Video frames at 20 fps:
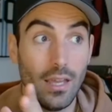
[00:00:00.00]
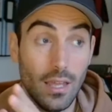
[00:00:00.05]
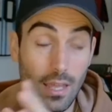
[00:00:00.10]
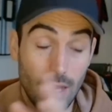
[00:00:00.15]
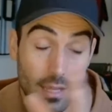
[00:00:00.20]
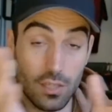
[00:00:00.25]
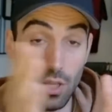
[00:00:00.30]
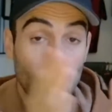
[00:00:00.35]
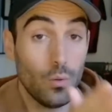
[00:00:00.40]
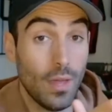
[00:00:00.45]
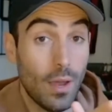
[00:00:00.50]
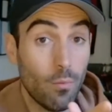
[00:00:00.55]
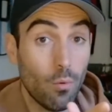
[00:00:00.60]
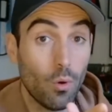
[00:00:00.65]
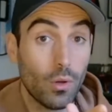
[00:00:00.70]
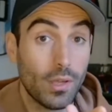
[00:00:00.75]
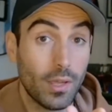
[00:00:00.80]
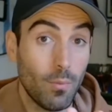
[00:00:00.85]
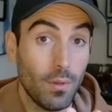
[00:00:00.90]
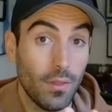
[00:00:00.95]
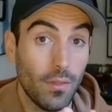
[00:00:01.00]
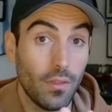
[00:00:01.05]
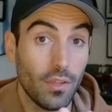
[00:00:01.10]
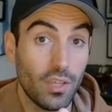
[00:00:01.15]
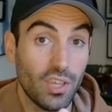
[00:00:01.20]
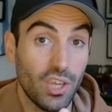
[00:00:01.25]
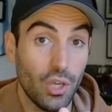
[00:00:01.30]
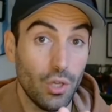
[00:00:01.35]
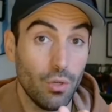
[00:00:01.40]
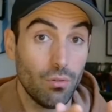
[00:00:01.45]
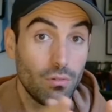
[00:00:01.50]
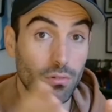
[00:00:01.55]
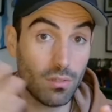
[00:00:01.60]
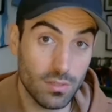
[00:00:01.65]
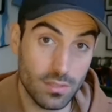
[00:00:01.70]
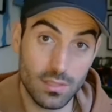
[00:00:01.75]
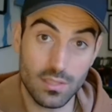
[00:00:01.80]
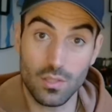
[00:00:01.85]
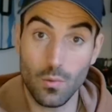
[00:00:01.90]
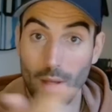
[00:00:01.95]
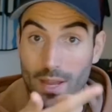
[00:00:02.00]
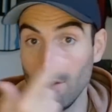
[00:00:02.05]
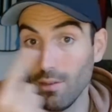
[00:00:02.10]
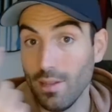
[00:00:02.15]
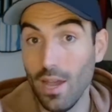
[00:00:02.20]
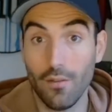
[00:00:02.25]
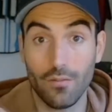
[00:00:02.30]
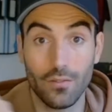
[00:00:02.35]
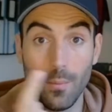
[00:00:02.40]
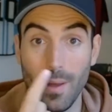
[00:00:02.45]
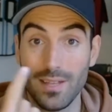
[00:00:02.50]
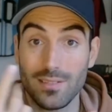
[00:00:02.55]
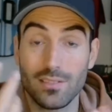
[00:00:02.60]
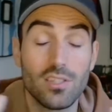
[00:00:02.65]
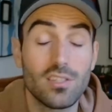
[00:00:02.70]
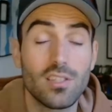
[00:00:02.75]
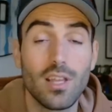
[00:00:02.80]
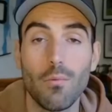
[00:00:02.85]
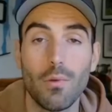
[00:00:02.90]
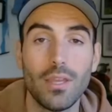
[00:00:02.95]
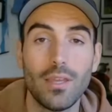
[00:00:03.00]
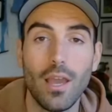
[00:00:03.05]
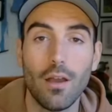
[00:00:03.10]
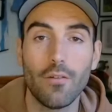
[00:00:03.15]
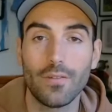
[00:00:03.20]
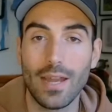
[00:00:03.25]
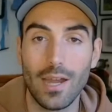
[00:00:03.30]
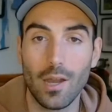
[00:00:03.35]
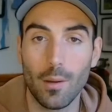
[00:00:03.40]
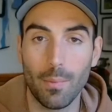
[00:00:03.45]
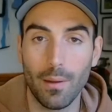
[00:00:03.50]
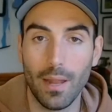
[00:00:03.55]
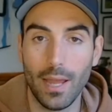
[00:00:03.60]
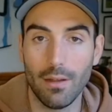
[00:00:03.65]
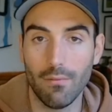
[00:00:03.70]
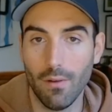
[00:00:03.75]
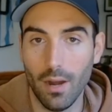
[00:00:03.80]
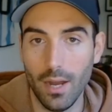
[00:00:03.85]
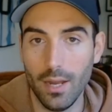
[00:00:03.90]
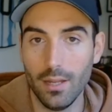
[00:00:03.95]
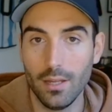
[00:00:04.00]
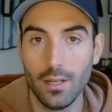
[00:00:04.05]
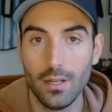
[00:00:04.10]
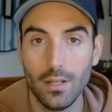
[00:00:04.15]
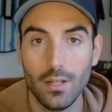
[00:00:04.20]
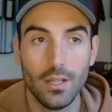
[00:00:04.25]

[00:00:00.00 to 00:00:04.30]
is who they're walking with in the queue, because it's the way you get off the bus. Just like when you get off an aeroplane, right?